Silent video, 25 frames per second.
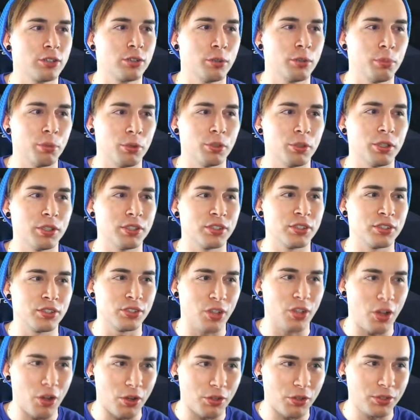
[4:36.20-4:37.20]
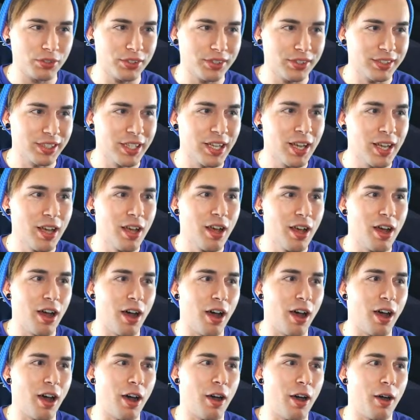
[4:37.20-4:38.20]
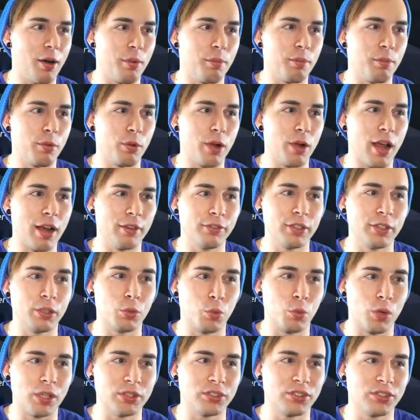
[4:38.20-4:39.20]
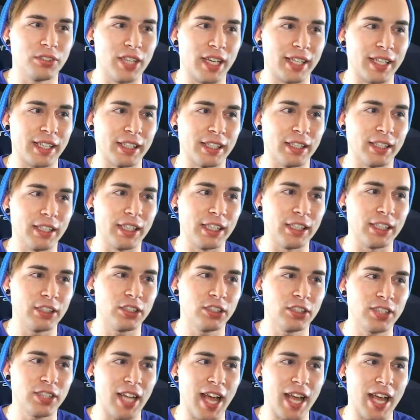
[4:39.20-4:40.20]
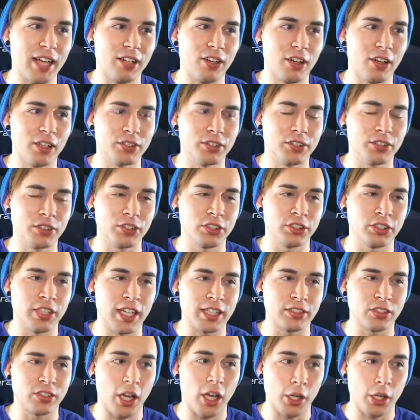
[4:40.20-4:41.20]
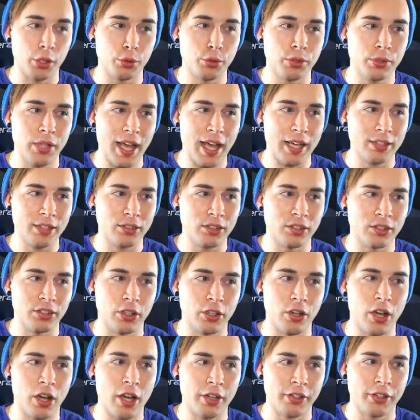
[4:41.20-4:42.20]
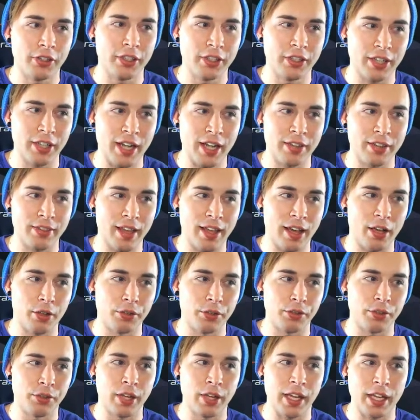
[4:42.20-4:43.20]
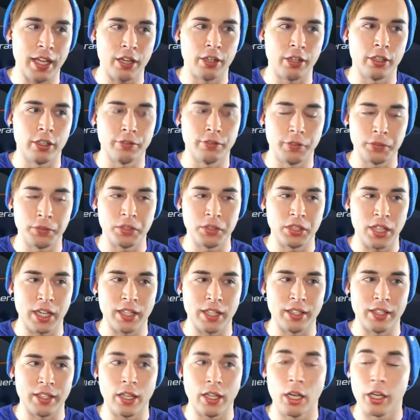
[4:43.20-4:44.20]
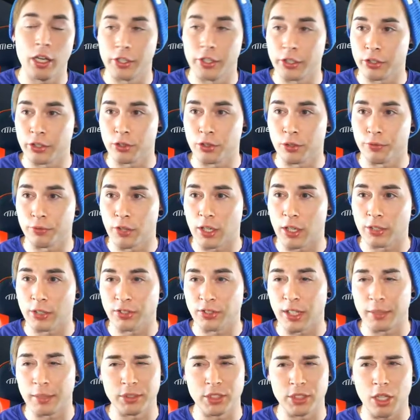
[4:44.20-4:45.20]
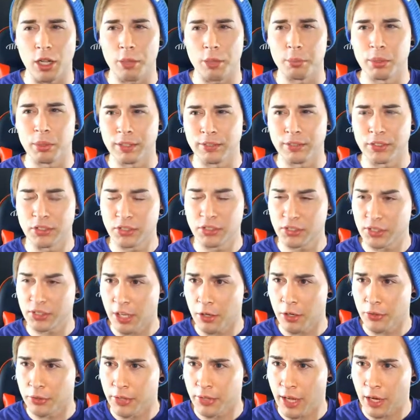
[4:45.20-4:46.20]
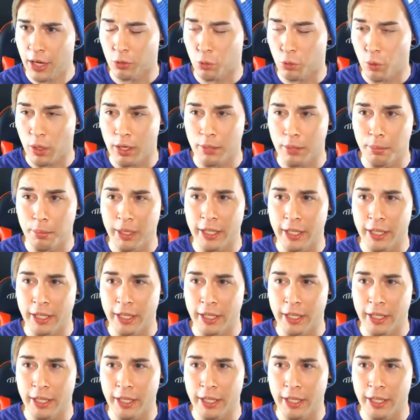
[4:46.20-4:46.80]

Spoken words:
Assault every 1 second. Each stack causes your next auto attack to deal 109,859 additional frost damage. Now I believe it's scaled down quite a bit